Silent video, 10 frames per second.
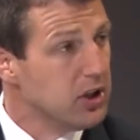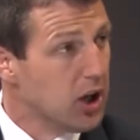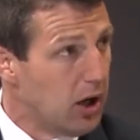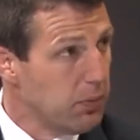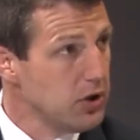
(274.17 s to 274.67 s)

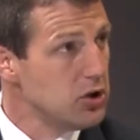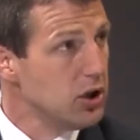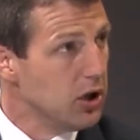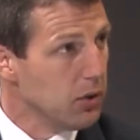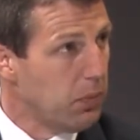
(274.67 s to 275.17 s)

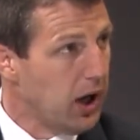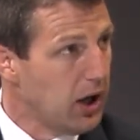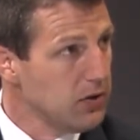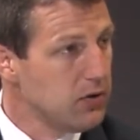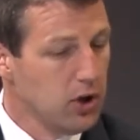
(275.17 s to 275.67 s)
accomplished in their
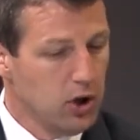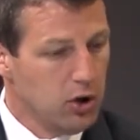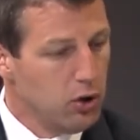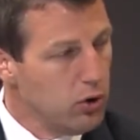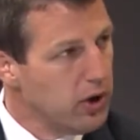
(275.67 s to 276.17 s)
past,
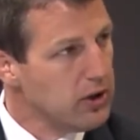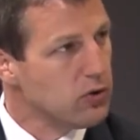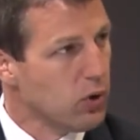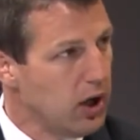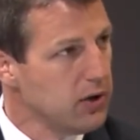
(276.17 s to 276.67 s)
who they
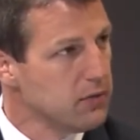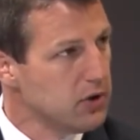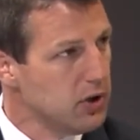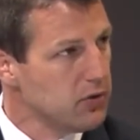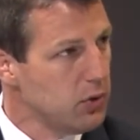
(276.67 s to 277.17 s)
surround
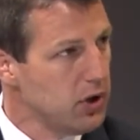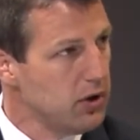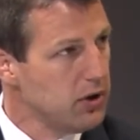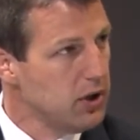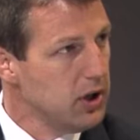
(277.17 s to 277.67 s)
themselves with,